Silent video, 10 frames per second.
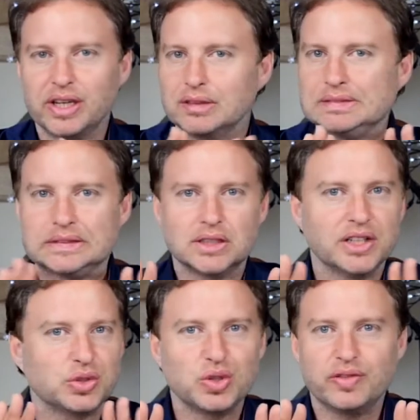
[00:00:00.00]
like,
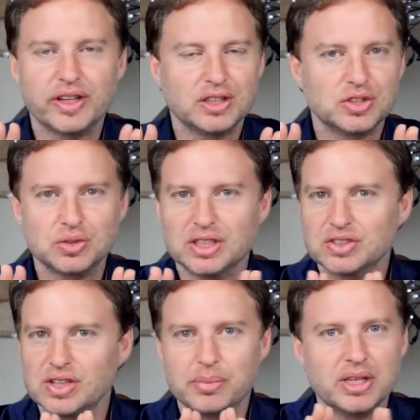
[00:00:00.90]
I don't know if I can do
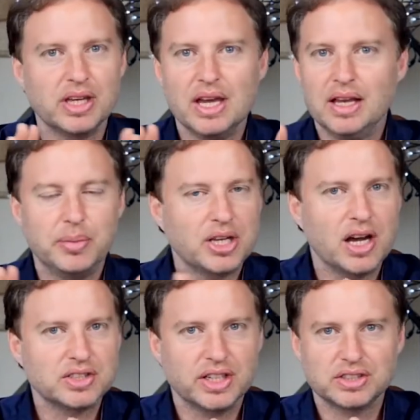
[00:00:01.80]
this. Let me
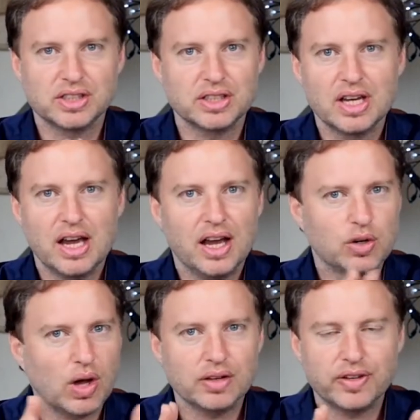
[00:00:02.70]
contact a
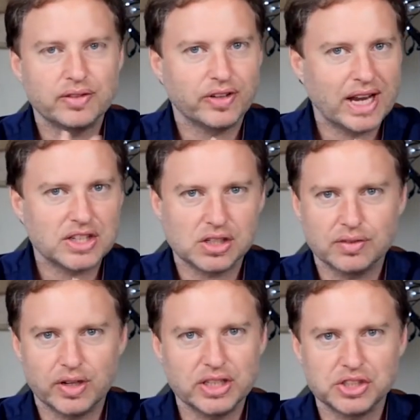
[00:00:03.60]
qualified financial
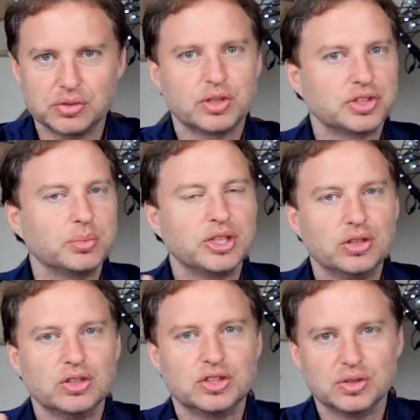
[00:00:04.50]
advisor or somebody
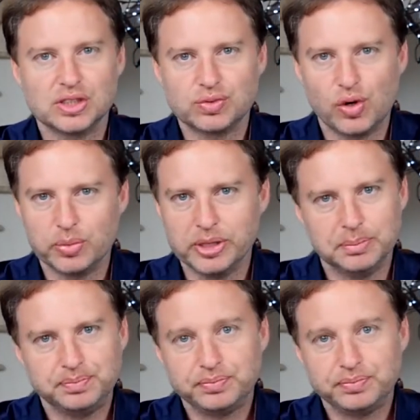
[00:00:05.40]
who can do this for me.